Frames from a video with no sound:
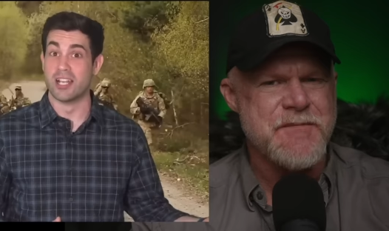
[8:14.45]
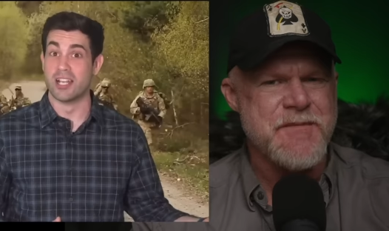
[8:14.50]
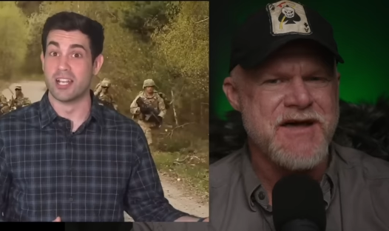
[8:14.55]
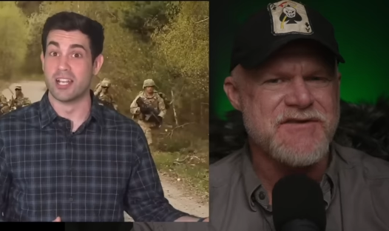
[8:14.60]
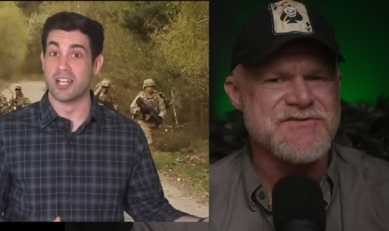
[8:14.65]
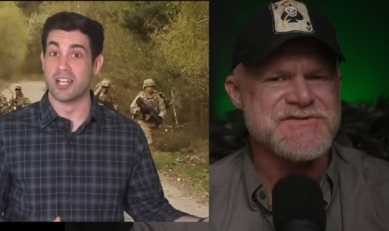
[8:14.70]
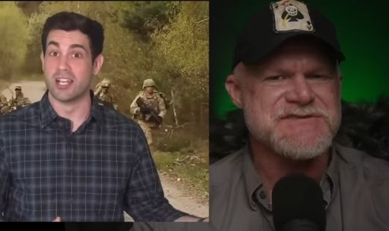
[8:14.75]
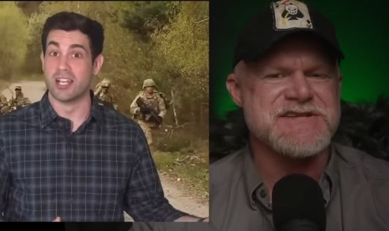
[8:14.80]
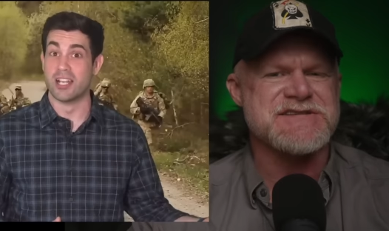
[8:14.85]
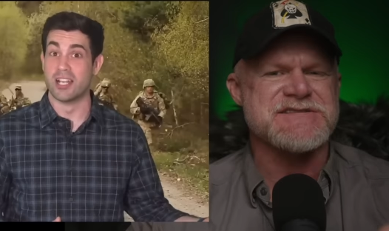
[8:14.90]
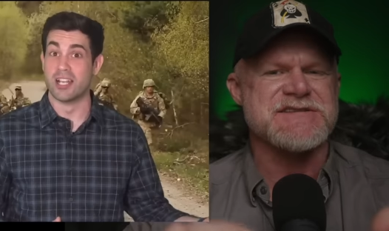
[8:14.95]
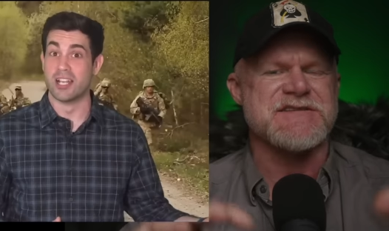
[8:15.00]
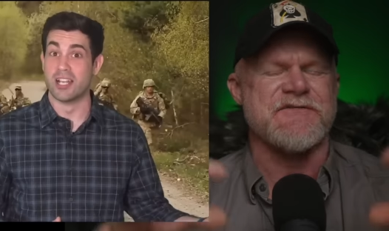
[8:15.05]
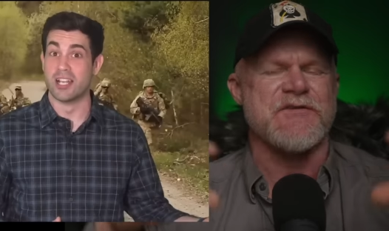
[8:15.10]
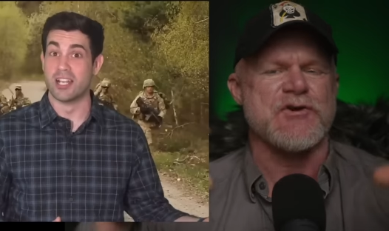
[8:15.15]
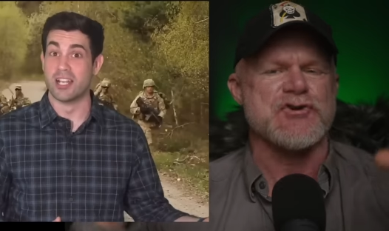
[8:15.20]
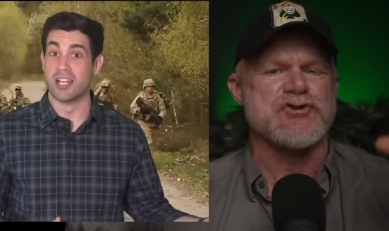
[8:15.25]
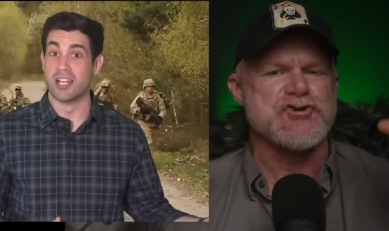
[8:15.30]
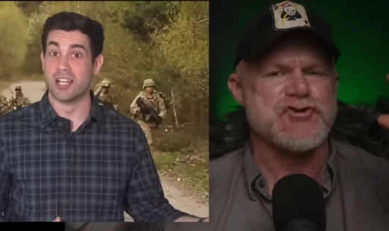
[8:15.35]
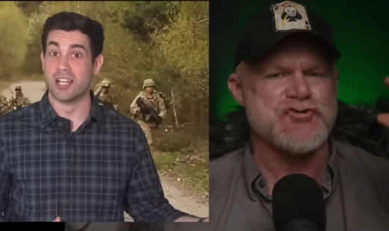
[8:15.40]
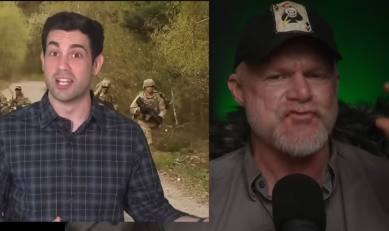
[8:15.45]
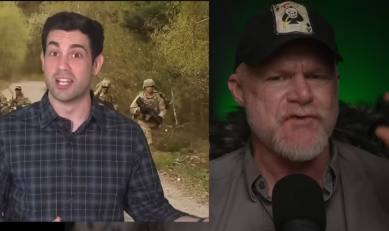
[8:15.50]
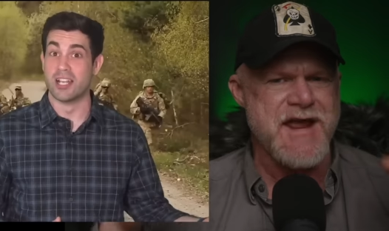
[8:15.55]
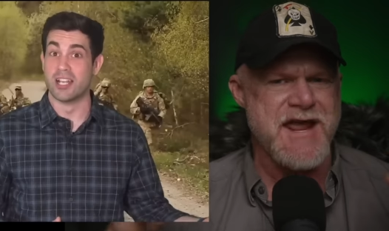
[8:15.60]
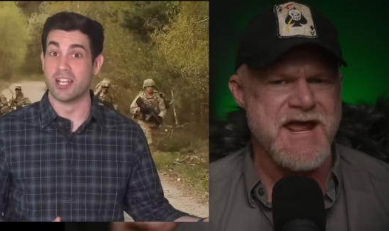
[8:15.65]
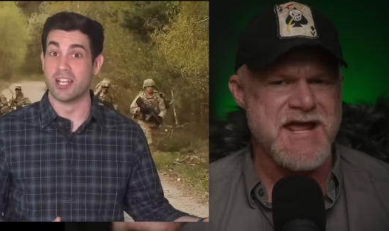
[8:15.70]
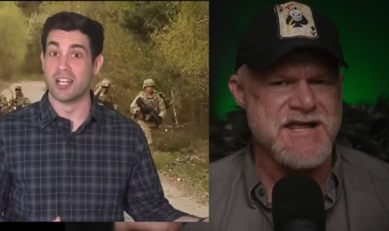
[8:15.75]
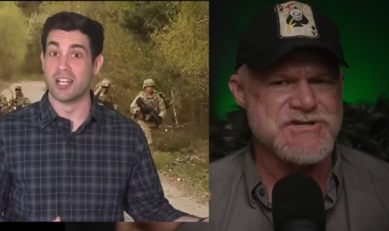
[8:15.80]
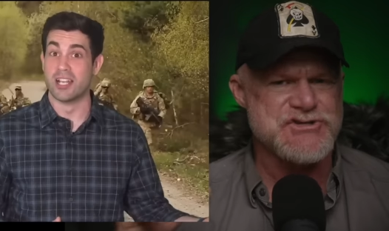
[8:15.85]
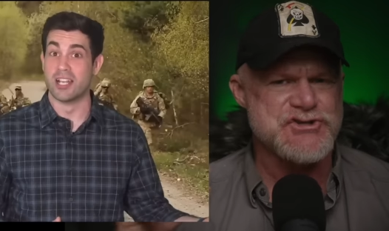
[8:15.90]
Speaker 1: out and says if you're
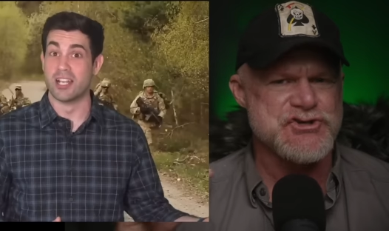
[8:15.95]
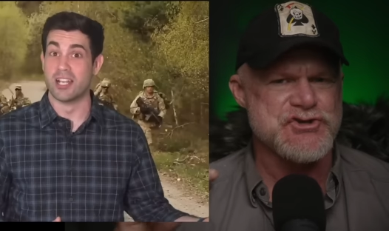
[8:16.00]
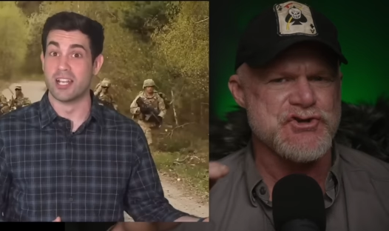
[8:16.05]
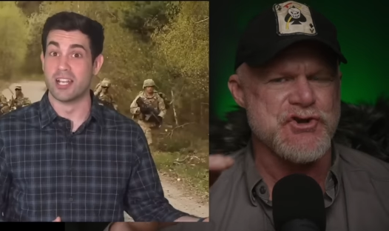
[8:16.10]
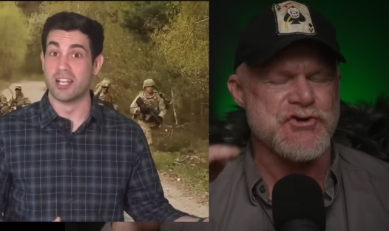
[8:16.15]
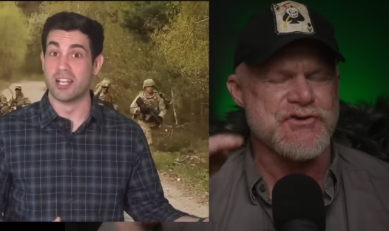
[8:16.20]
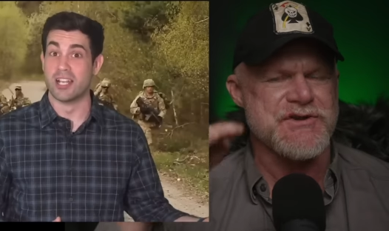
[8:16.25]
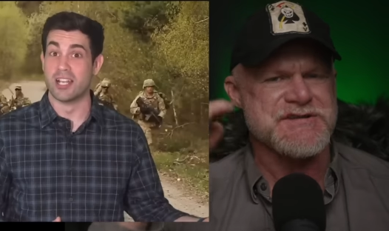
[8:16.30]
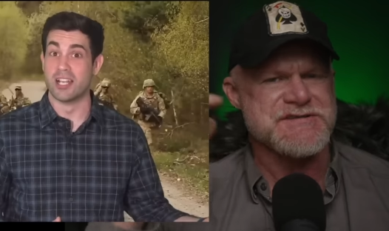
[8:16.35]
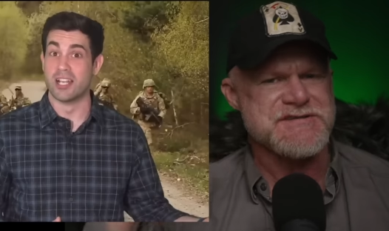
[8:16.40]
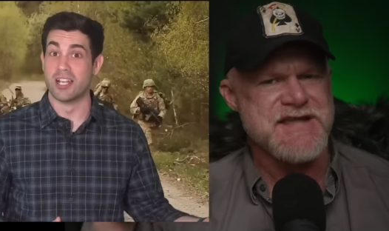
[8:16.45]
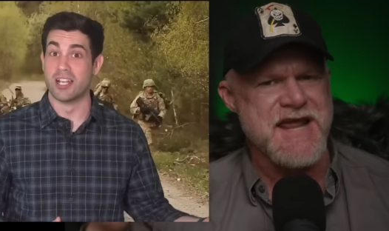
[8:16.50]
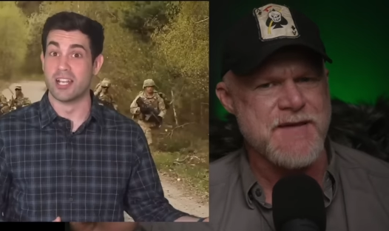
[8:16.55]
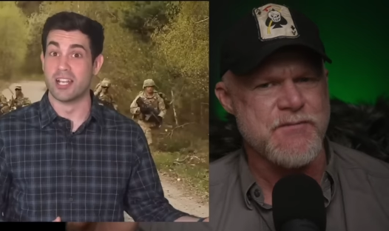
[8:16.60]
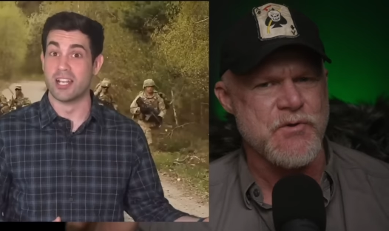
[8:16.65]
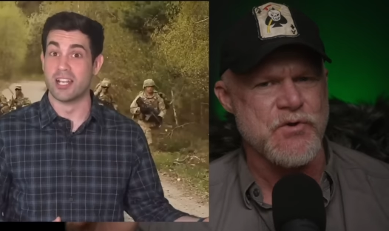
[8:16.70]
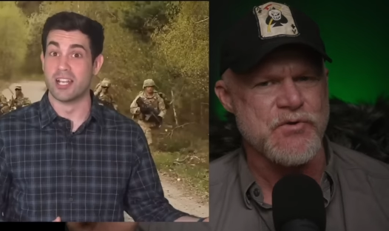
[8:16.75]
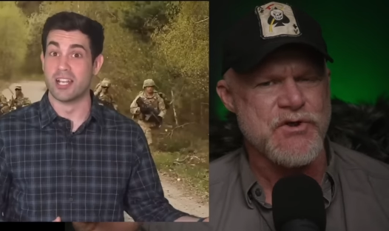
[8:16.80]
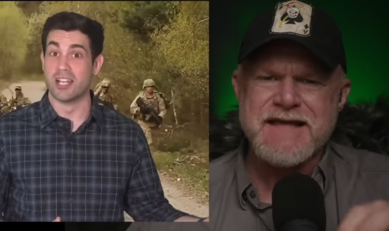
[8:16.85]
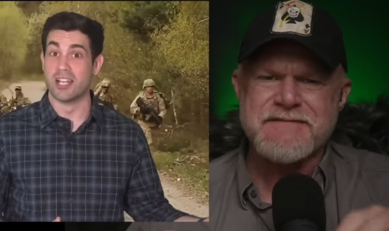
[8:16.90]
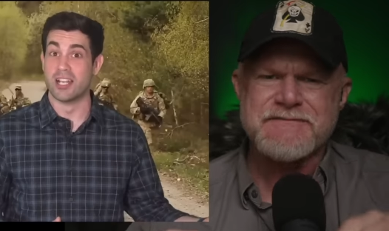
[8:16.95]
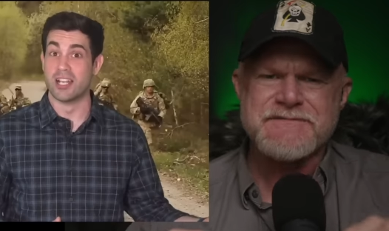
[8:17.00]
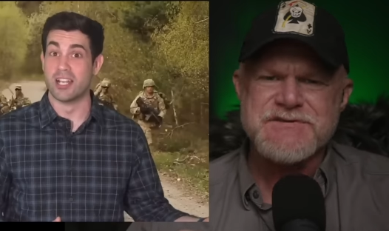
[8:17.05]
trans, you're disabled.